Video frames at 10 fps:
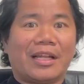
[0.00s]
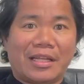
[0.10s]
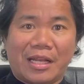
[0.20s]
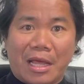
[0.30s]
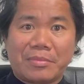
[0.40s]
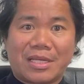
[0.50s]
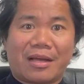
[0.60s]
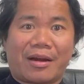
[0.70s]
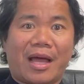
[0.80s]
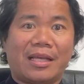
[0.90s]
The name
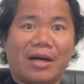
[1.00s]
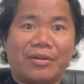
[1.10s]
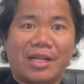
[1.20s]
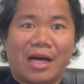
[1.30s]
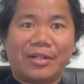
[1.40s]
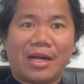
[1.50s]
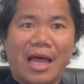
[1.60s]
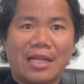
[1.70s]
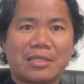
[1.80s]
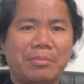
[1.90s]
Zechariah, on the other
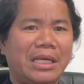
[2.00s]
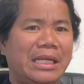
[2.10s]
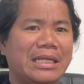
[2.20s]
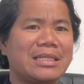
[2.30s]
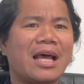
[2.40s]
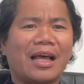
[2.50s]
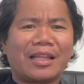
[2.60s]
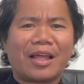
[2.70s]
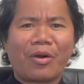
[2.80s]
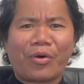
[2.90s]
hand, means
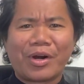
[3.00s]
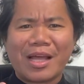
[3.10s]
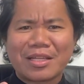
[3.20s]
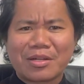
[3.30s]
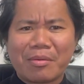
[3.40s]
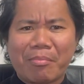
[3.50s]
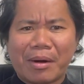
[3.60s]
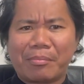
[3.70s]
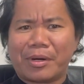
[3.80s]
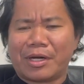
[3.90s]
the Lord has
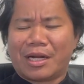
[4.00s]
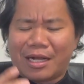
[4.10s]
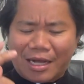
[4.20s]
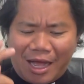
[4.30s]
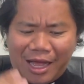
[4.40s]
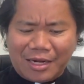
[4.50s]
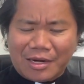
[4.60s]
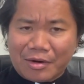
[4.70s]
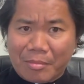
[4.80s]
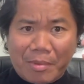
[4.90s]
remembered. God
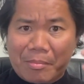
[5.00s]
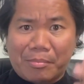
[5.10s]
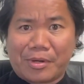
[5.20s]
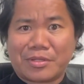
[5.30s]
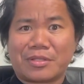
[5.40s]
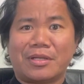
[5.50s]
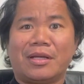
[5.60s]
remembers.